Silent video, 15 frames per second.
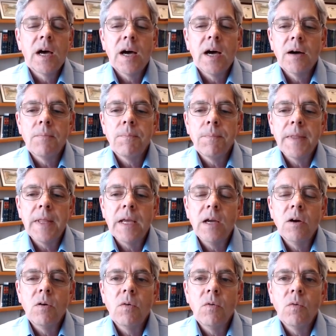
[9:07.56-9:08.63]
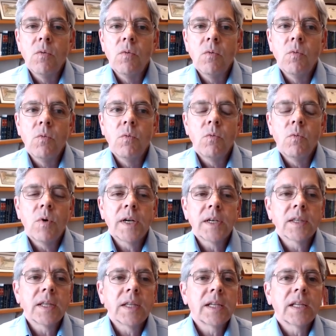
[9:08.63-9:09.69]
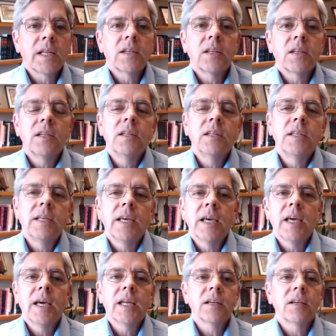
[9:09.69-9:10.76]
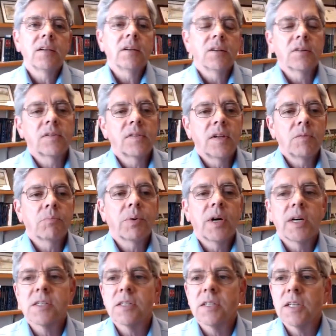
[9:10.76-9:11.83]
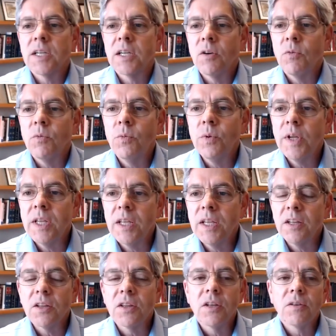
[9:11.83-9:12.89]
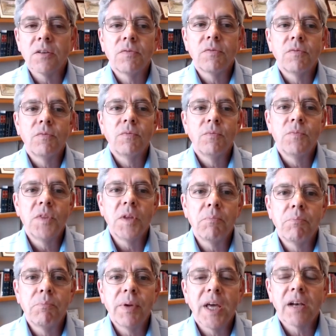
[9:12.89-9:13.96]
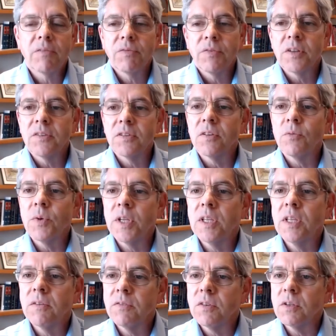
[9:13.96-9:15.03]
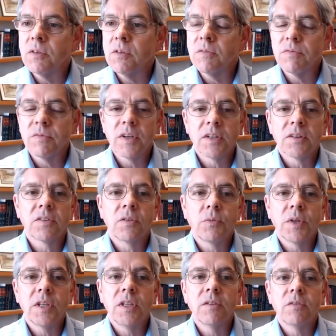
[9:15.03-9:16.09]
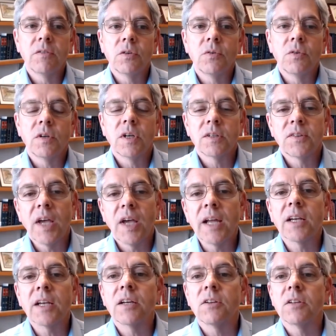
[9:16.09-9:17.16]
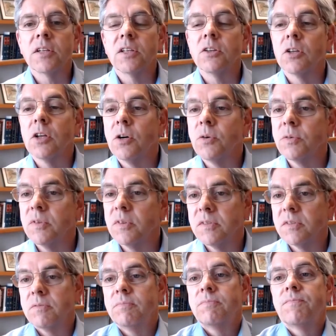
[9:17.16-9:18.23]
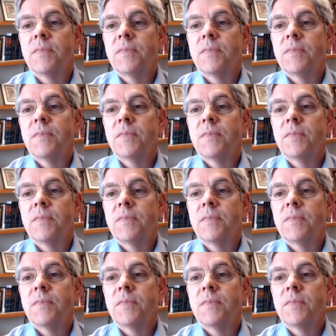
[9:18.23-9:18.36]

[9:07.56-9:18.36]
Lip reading: loans. One thing that can seem puzzling, the benefits that we give you, the funds that we give you are technically loans.